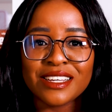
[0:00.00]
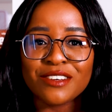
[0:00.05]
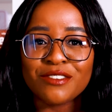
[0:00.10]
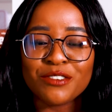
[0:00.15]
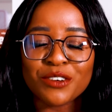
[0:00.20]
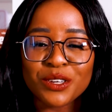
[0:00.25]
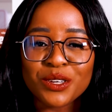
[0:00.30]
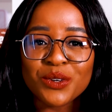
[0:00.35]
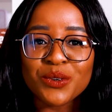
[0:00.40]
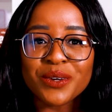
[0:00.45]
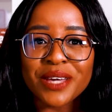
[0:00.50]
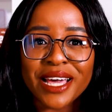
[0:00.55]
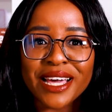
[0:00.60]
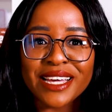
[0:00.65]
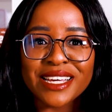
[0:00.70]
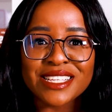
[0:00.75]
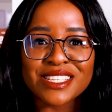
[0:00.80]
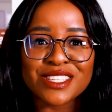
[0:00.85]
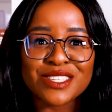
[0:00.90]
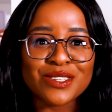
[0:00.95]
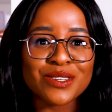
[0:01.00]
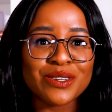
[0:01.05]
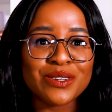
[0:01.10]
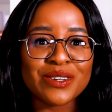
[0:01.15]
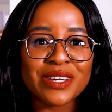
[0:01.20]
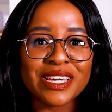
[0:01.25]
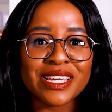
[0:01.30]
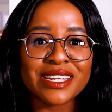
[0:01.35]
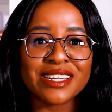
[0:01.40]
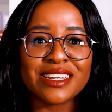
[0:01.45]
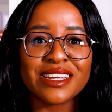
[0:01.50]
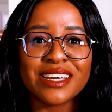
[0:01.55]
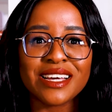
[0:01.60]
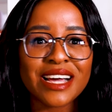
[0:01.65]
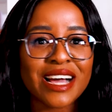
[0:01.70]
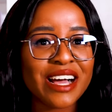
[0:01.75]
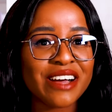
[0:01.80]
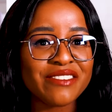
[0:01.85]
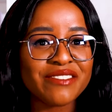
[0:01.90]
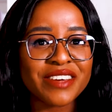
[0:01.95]
for you guys, so you can
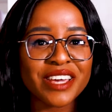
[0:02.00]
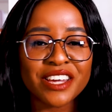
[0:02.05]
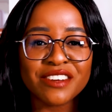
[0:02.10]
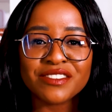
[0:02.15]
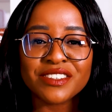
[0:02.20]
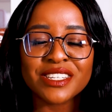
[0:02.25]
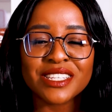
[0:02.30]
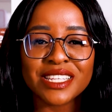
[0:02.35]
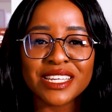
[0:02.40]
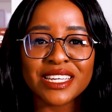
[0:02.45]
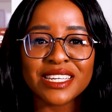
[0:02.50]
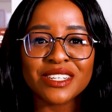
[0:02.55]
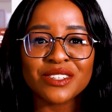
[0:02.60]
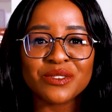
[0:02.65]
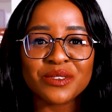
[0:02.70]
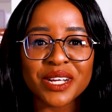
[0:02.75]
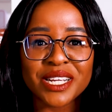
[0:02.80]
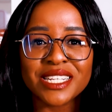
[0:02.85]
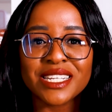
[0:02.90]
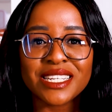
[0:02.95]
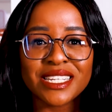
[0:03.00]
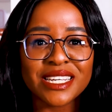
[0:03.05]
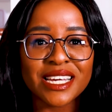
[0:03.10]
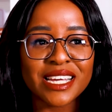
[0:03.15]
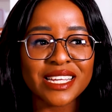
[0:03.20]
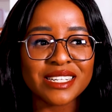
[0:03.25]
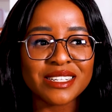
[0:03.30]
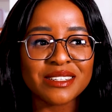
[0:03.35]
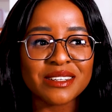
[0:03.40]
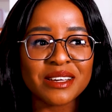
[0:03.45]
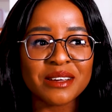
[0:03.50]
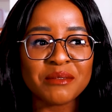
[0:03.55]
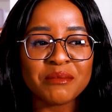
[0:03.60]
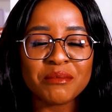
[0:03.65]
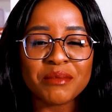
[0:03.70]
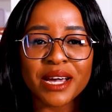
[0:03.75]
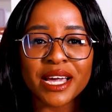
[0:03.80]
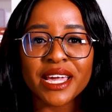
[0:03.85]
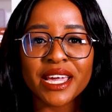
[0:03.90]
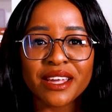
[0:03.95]
have everything ready and
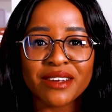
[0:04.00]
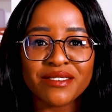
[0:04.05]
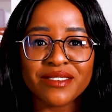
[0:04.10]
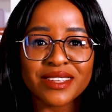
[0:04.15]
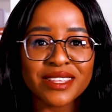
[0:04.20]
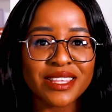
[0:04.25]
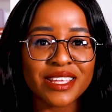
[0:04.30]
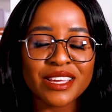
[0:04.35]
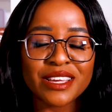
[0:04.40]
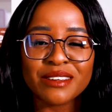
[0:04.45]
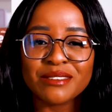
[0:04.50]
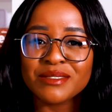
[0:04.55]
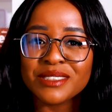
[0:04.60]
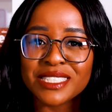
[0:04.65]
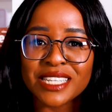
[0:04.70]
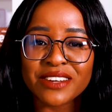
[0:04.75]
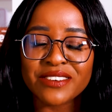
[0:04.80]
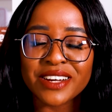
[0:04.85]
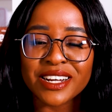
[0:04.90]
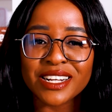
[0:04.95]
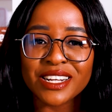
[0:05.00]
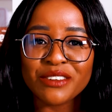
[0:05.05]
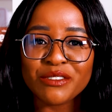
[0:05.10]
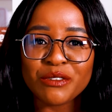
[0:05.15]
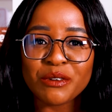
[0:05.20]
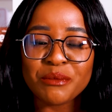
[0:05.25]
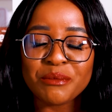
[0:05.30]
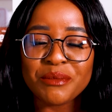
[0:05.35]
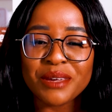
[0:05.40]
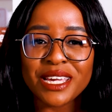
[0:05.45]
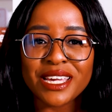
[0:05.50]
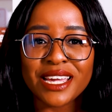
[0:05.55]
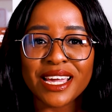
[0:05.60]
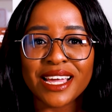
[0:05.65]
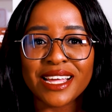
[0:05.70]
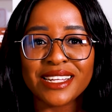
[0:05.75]
buy everything directly from me.